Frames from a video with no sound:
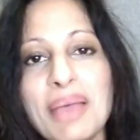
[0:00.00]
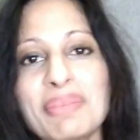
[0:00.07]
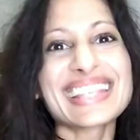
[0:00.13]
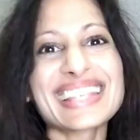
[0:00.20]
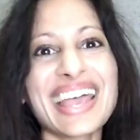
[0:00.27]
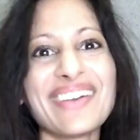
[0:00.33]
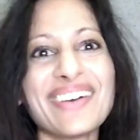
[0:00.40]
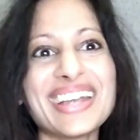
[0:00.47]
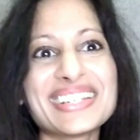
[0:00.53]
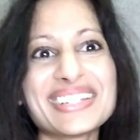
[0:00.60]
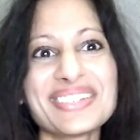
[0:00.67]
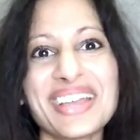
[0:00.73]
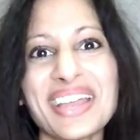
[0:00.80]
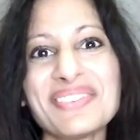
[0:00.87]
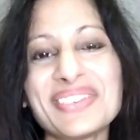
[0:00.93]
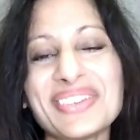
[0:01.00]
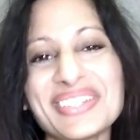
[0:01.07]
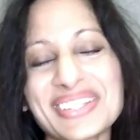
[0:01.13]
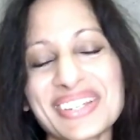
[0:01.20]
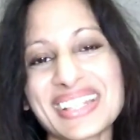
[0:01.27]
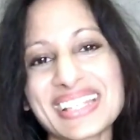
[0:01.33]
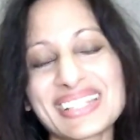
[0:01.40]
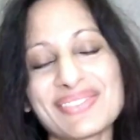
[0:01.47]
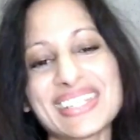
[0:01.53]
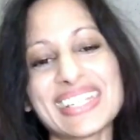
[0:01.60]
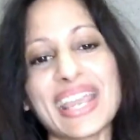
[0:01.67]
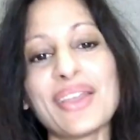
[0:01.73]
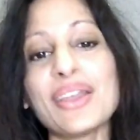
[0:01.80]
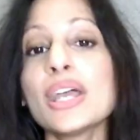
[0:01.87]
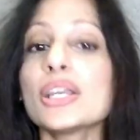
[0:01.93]
so i do hope you enjoyed this
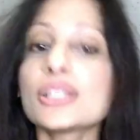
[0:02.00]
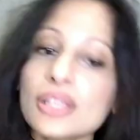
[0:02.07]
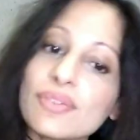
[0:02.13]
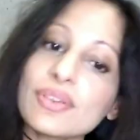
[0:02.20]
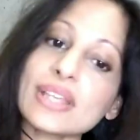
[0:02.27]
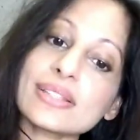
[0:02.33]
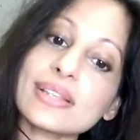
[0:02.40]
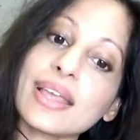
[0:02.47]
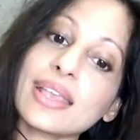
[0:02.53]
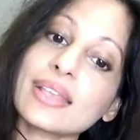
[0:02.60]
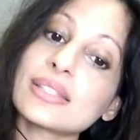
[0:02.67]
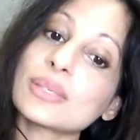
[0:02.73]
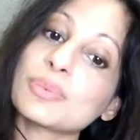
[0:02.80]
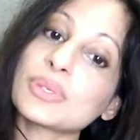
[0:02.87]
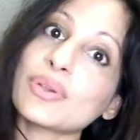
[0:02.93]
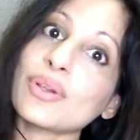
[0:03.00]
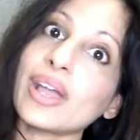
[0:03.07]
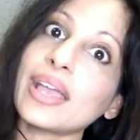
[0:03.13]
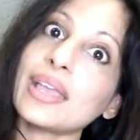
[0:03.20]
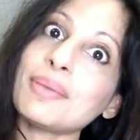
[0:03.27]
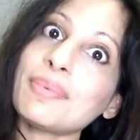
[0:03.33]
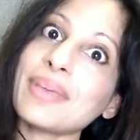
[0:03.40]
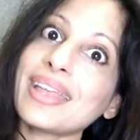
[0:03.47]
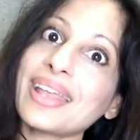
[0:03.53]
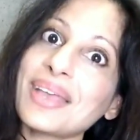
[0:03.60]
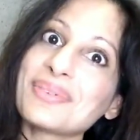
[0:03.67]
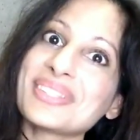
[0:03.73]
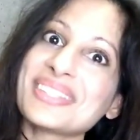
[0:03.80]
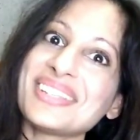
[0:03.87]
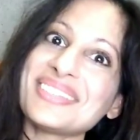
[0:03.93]
video don't forget to like and subscribe and i
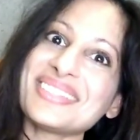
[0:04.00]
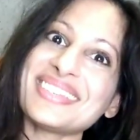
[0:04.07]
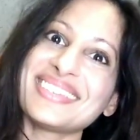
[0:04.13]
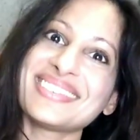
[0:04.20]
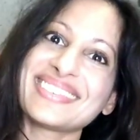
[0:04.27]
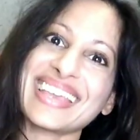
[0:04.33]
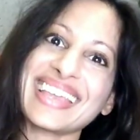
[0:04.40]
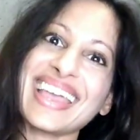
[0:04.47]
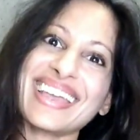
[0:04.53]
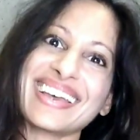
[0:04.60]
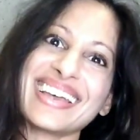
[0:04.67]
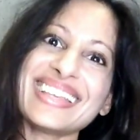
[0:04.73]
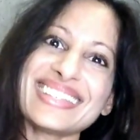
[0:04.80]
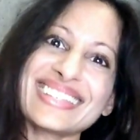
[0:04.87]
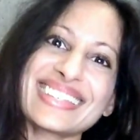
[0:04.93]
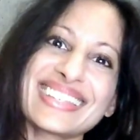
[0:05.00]
will see you soon take care guys